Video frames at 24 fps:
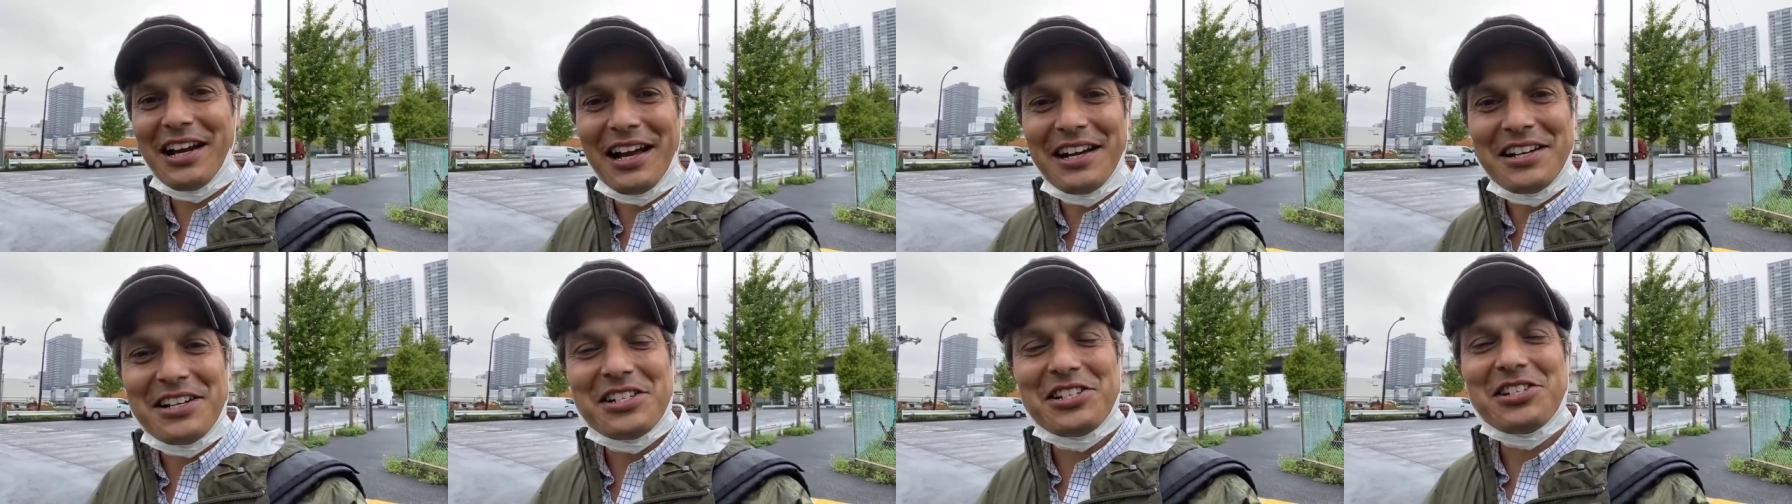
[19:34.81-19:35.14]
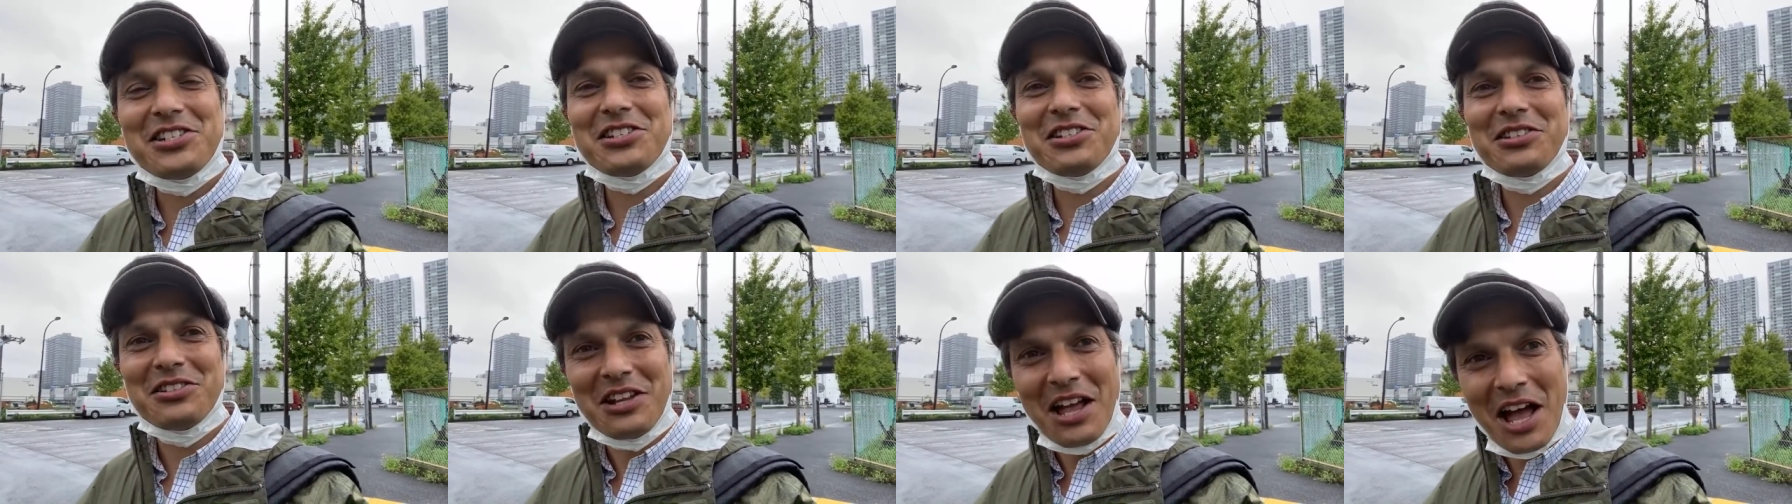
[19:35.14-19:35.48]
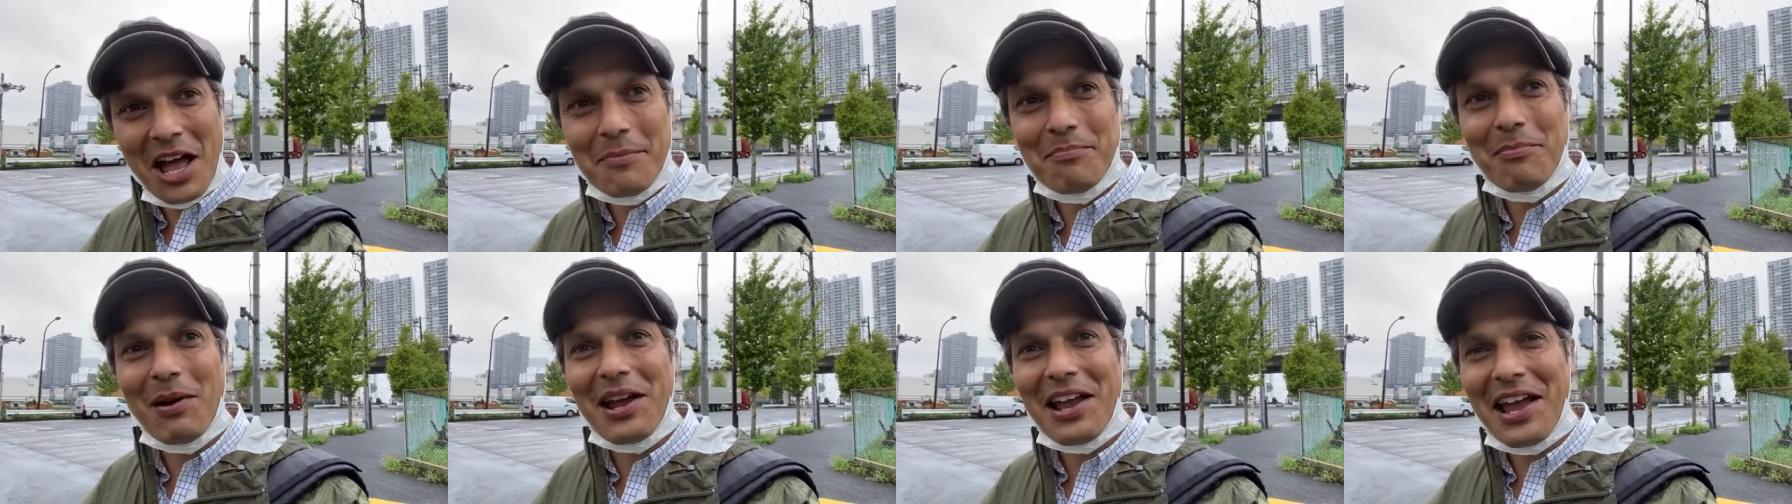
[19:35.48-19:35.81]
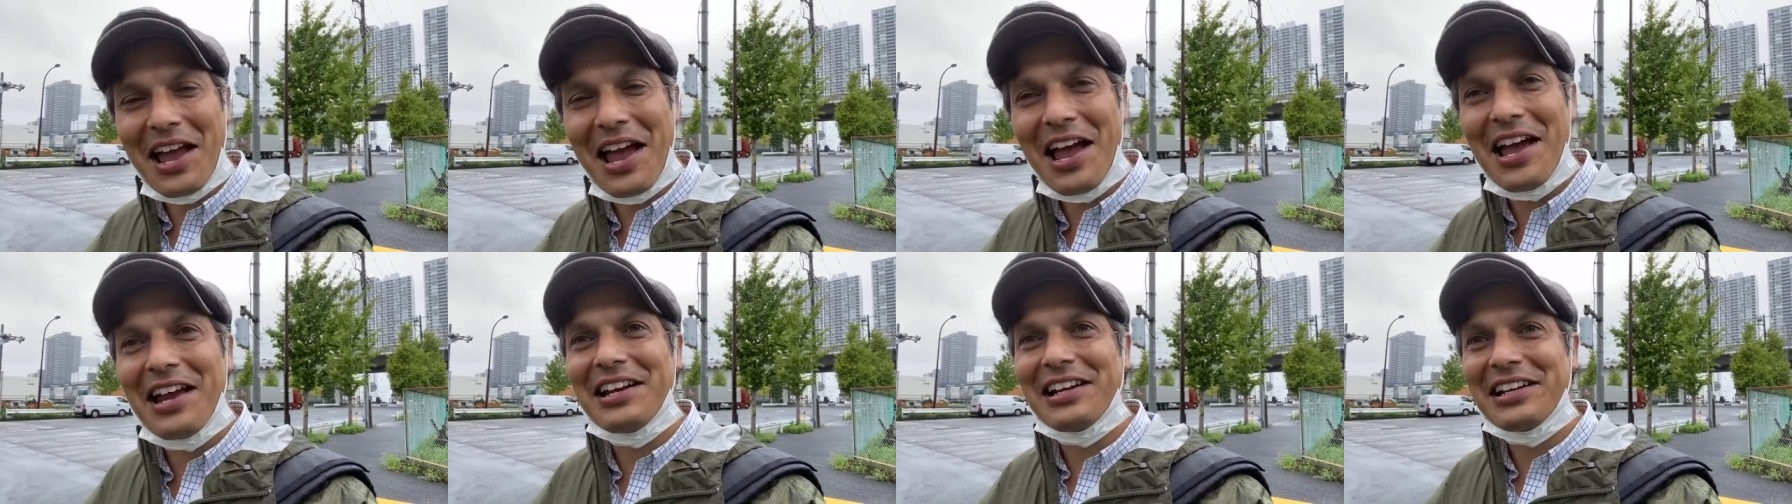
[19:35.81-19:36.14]
I just nod my
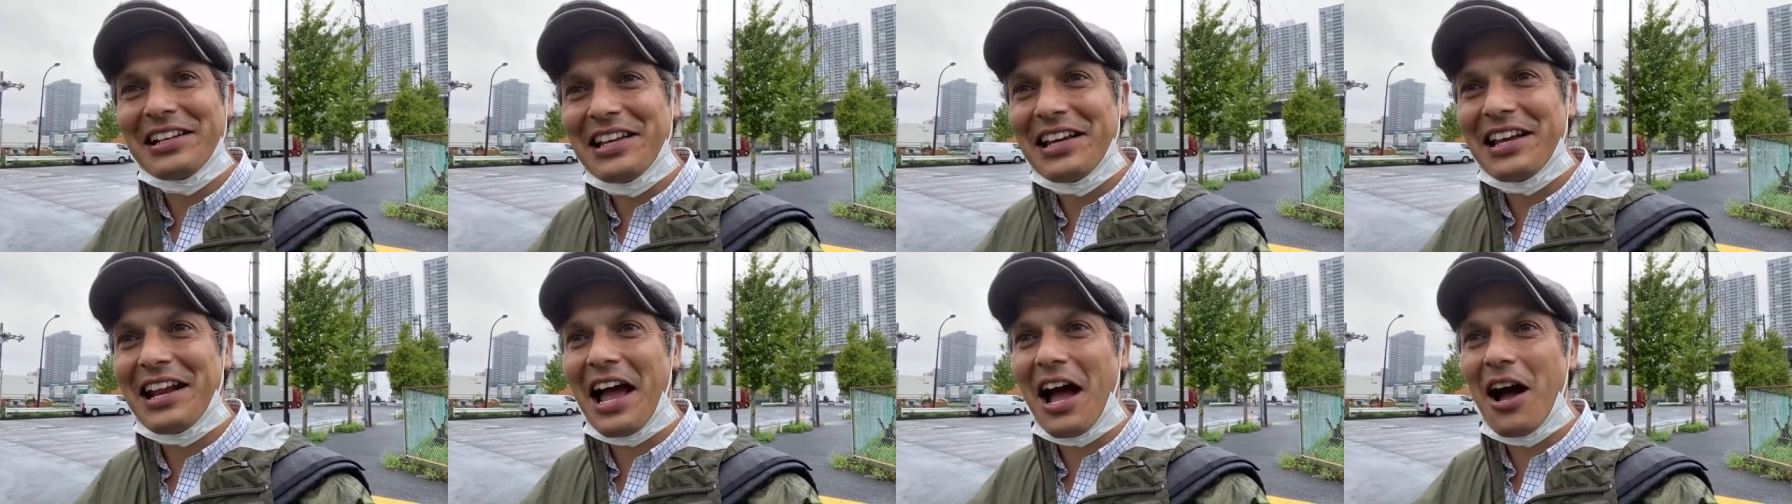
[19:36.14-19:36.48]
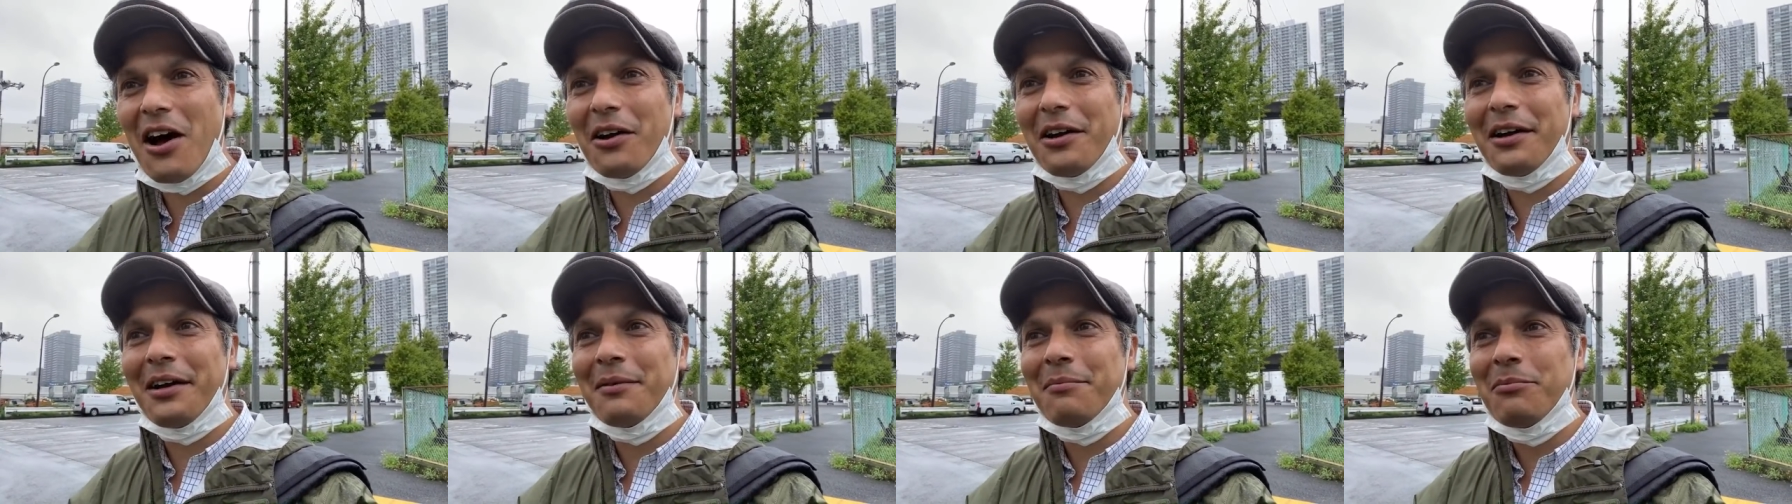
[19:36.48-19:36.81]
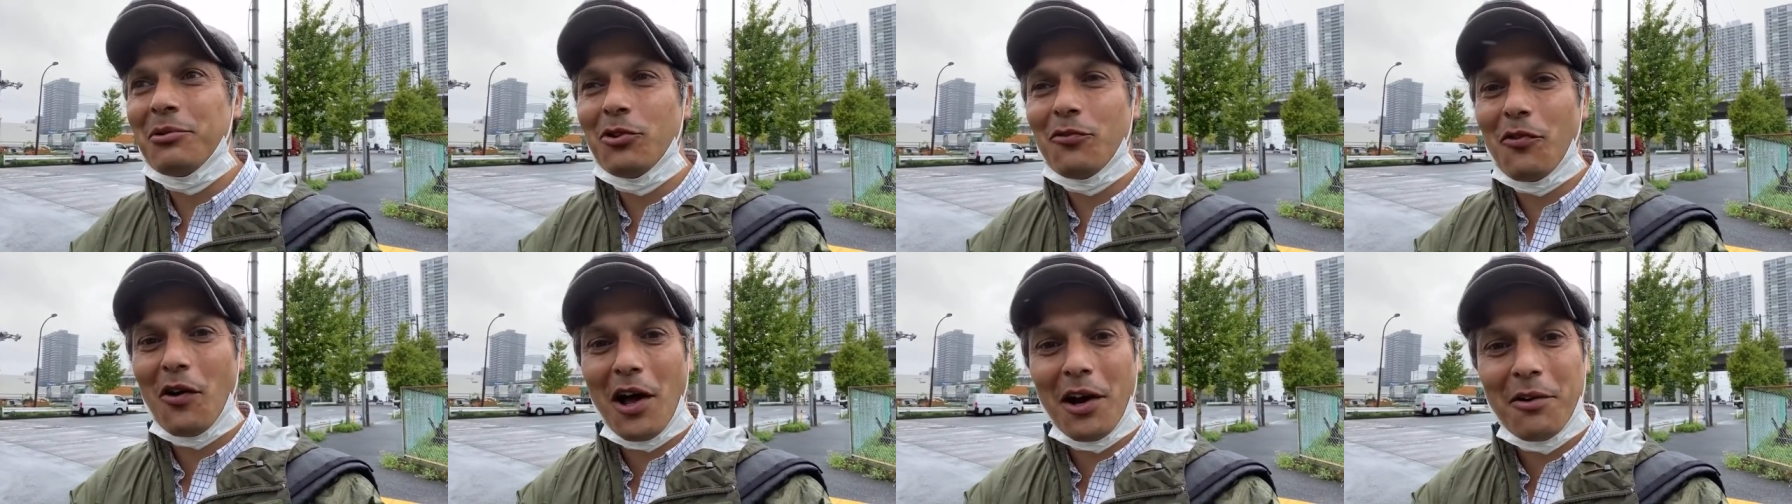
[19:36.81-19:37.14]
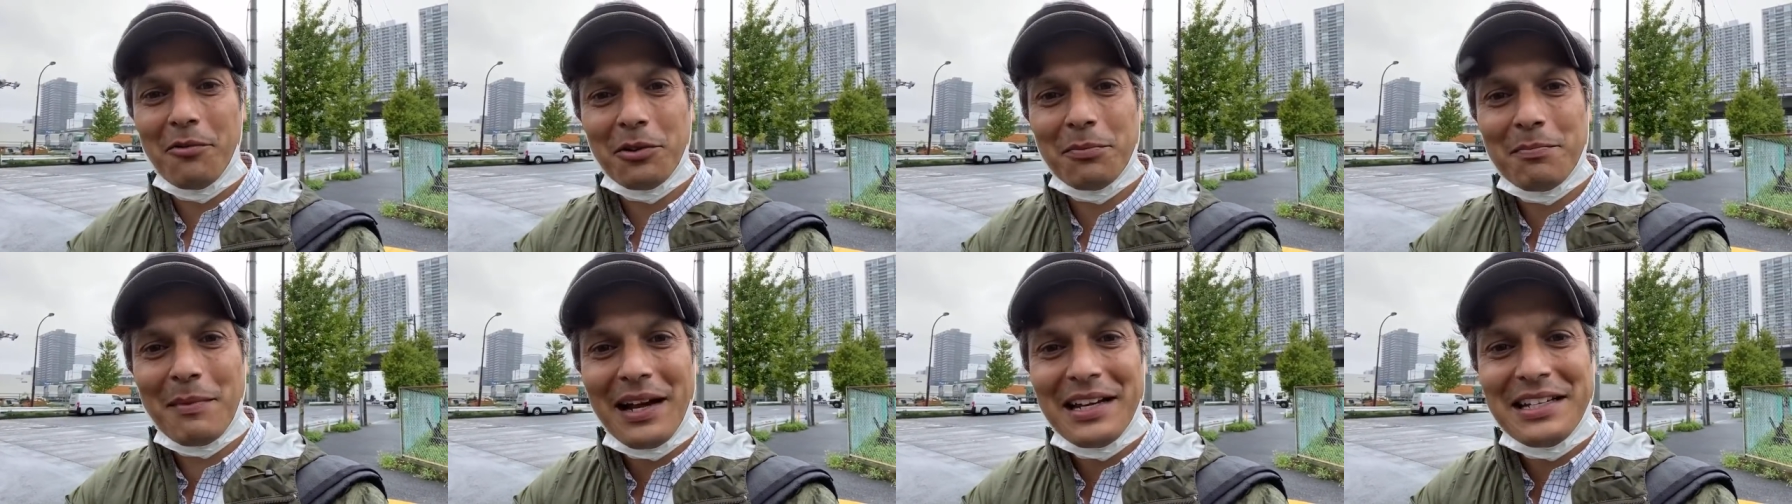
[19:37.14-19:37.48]
head and get out and move on
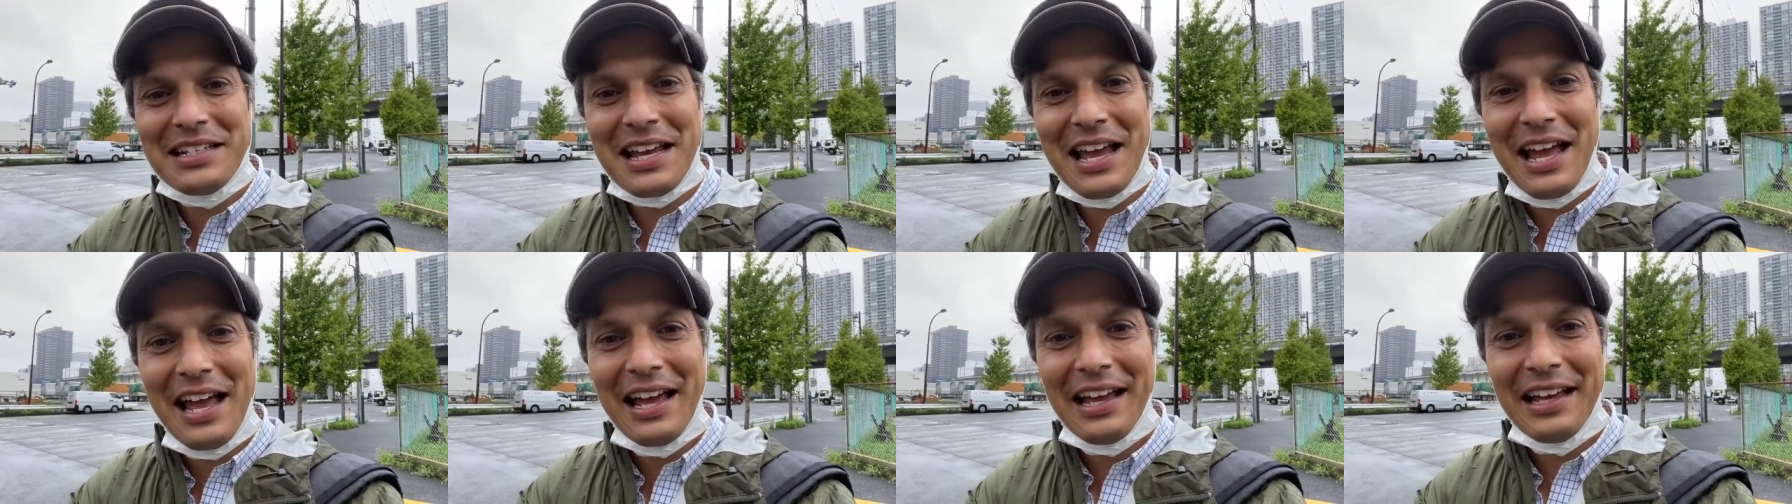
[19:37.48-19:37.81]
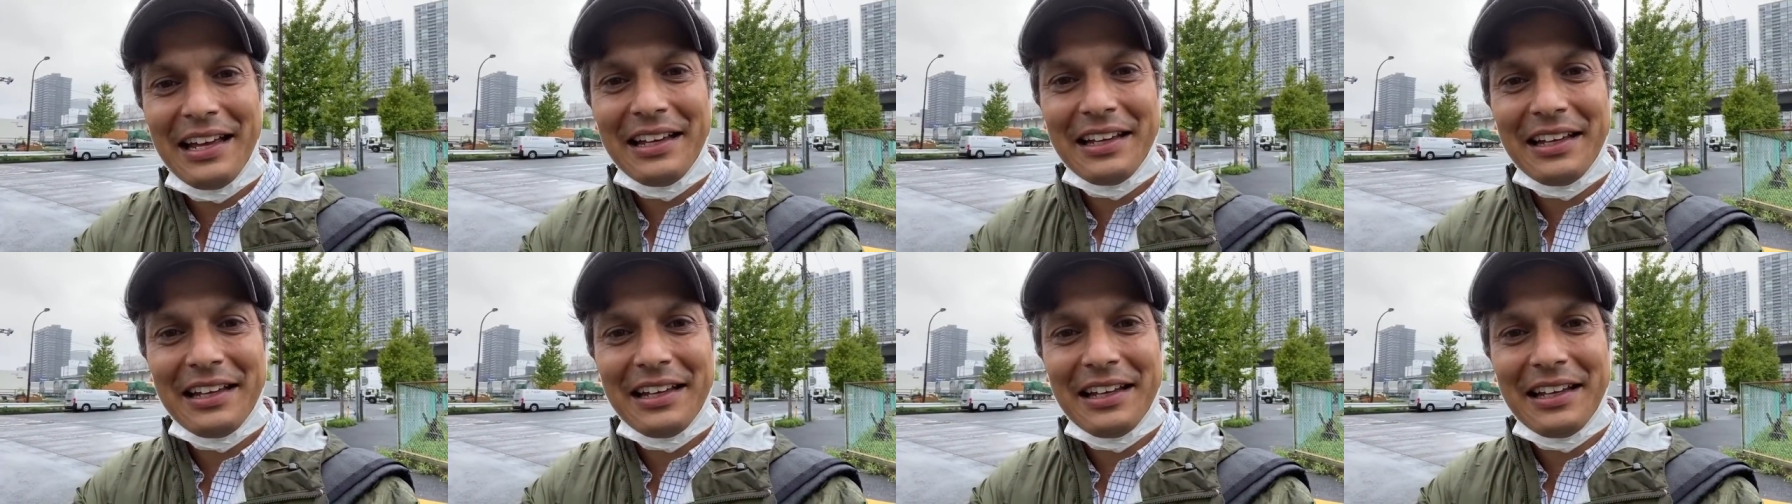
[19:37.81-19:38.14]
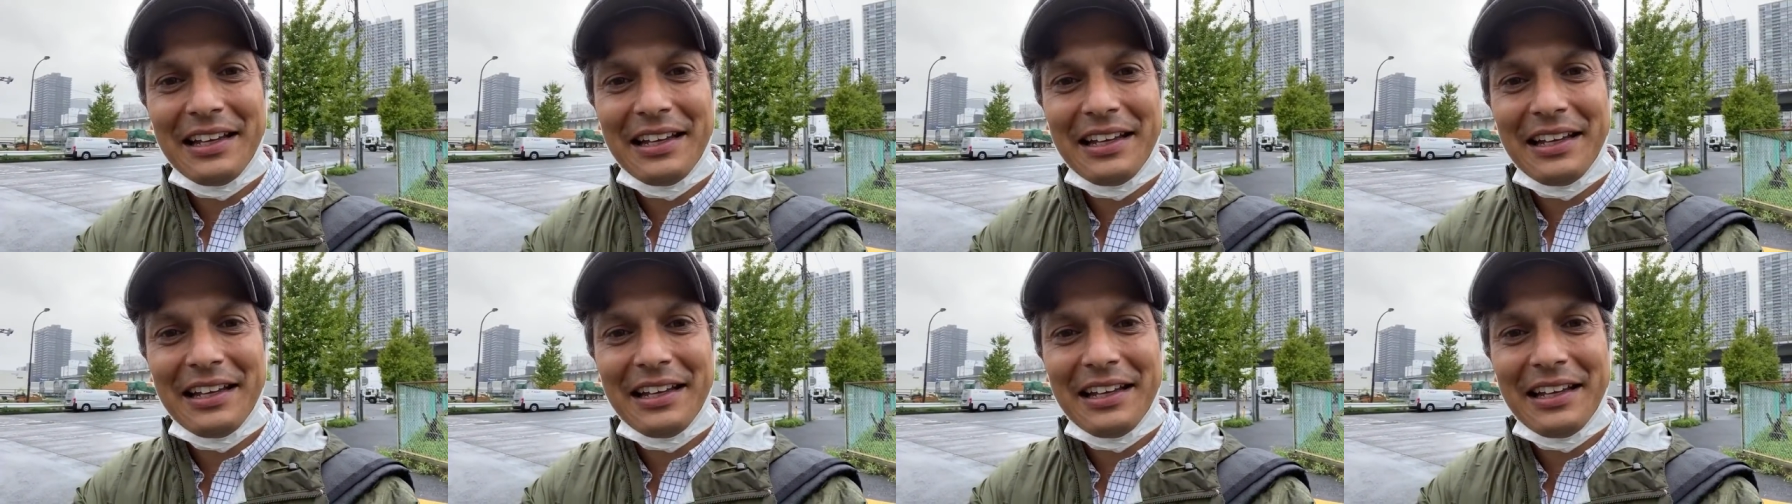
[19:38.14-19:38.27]
with my day. And